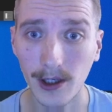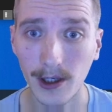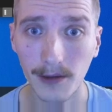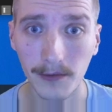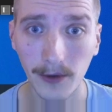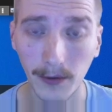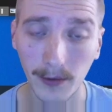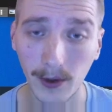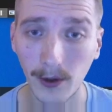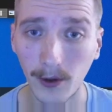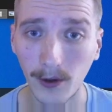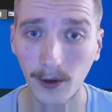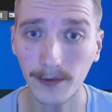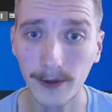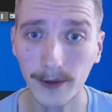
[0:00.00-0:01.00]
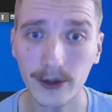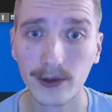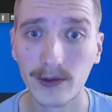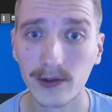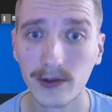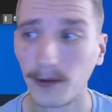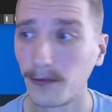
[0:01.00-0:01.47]
From the old
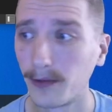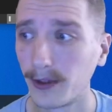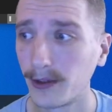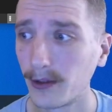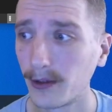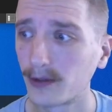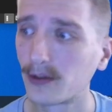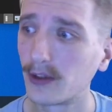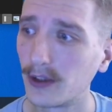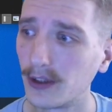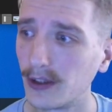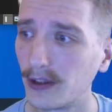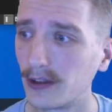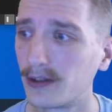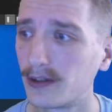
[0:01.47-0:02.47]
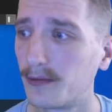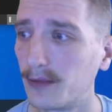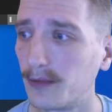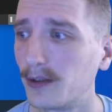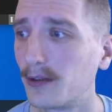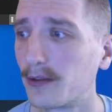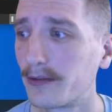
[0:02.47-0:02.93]
versions of Windows is
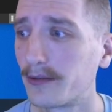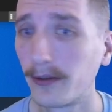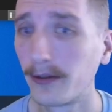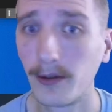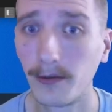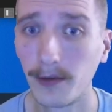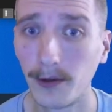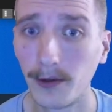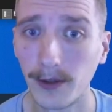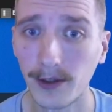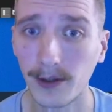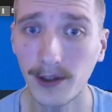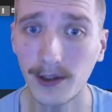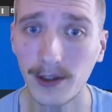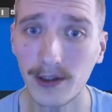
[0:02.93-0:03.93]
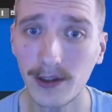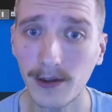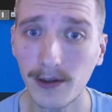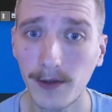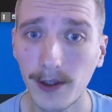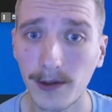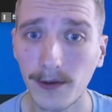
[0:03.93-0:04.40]
Windows Photo Viewer. Easy
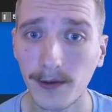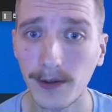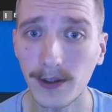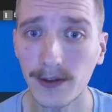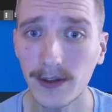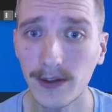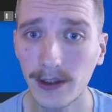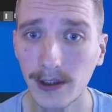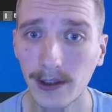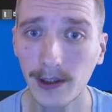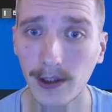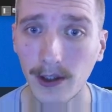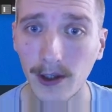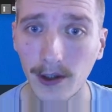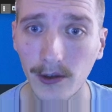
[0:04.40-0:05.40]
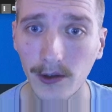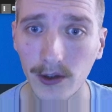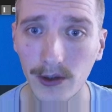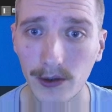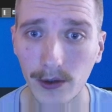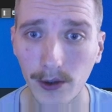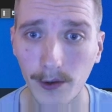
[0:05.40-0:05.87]
way to fix it.
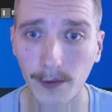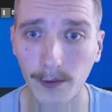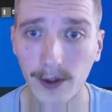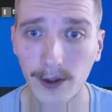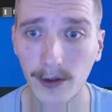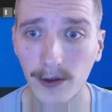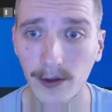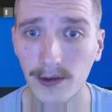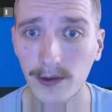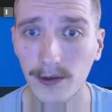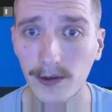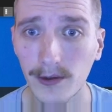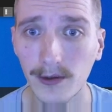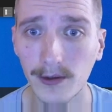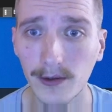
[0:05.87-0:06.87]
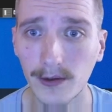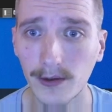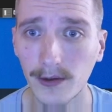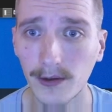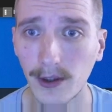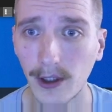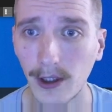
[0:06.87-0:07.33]
Restore Windows
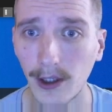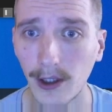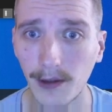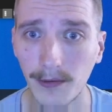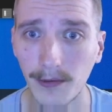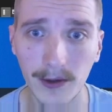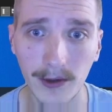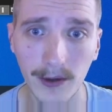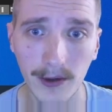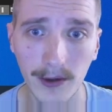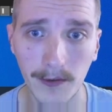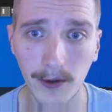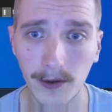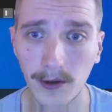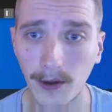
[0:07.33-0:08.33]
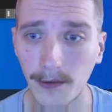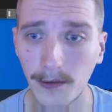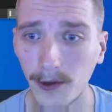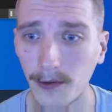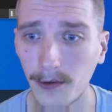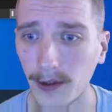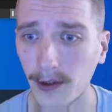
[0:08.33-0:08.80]
Windows Photo
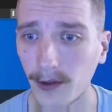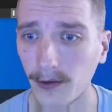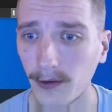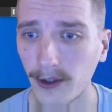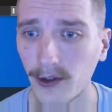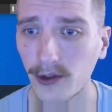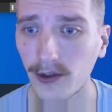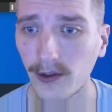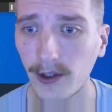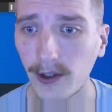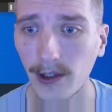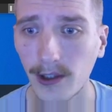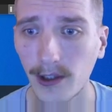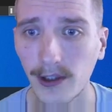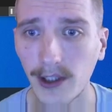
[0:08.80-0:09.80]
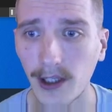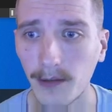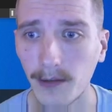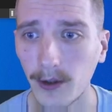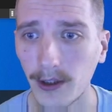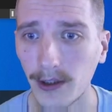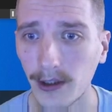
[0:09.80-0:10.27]
Viewer registry,
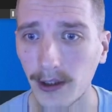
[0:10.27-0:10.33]
enable it,